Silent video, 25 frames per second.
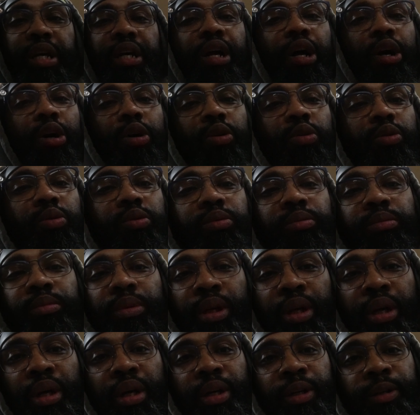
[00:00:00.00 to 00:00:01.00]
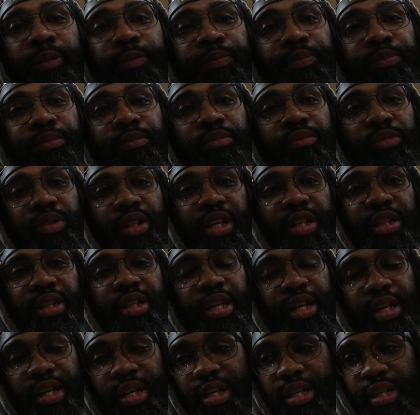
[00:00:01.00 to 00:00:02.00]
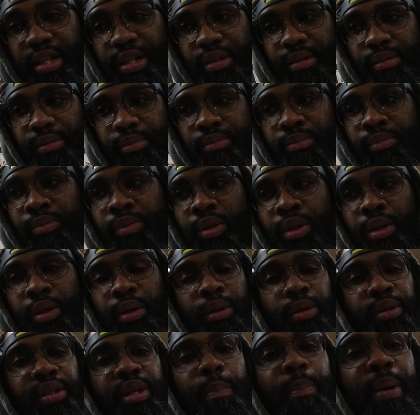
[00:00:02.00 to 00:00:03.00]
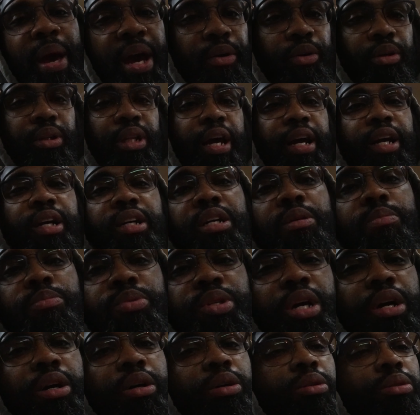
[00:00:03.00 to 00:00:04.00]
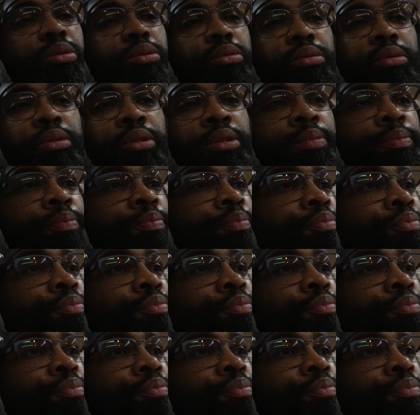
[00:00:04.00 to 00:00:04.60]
to get home, and then your battery light comes on.